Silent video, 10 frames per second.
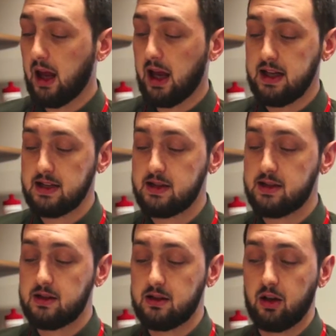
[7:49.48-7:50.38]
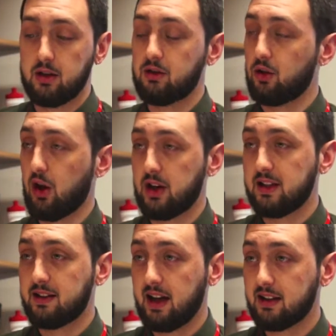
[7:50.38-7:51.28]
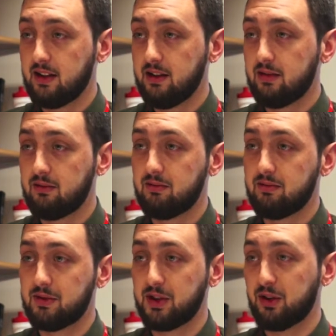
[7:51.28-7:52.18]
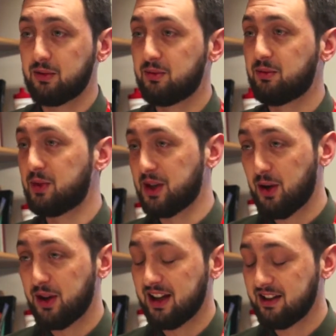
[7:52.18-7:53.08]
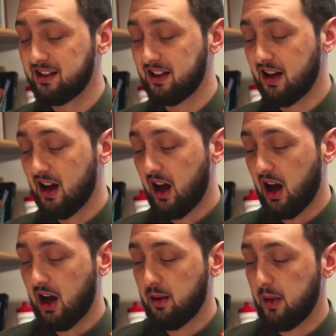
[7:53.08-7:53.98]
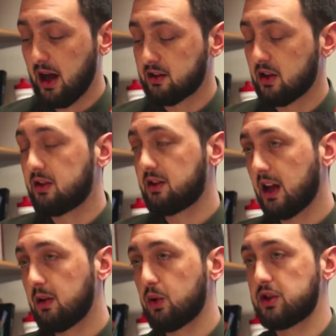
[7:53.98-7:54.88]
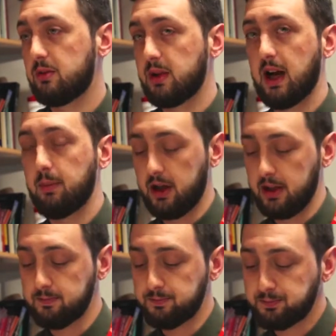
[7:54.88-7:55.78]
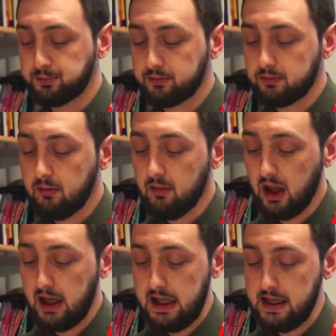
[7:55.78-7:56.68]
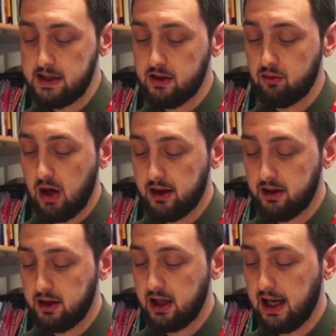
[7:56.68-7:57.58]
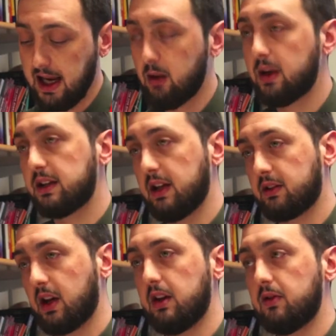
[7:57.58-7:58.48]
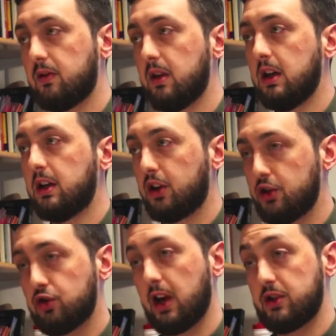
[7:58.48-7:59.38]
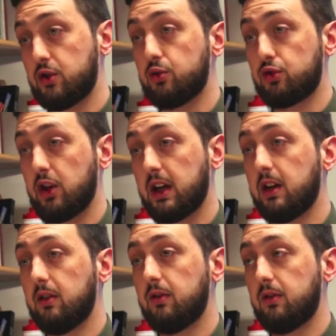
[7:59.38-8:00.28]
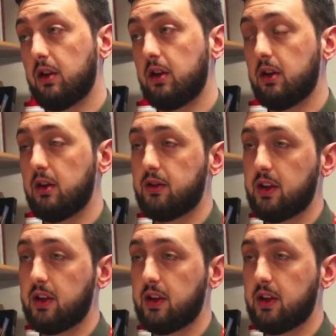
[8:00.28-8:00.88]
And it's not going in taxes. We know this. And so instead what should be happening is, rather than allowing this kind of contractual trick of